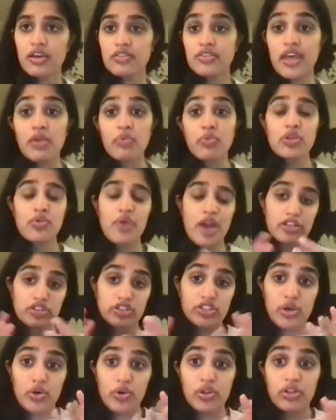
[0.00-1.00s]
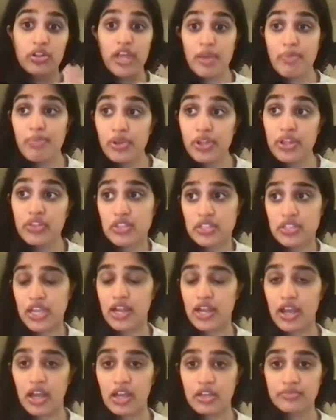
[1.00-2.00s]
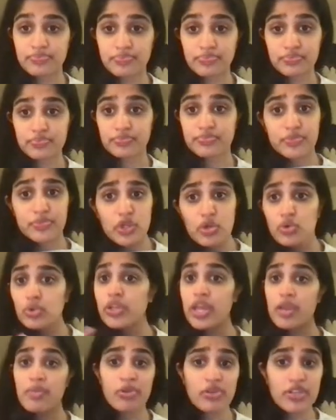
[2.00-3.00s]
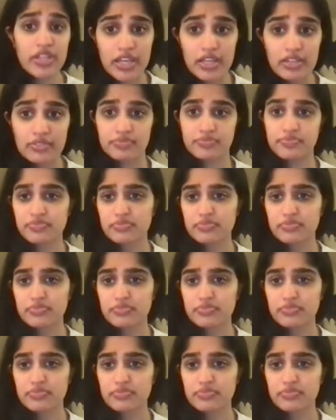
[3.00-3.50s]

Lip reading: Then when you actually go to labeling the data, who labeled it?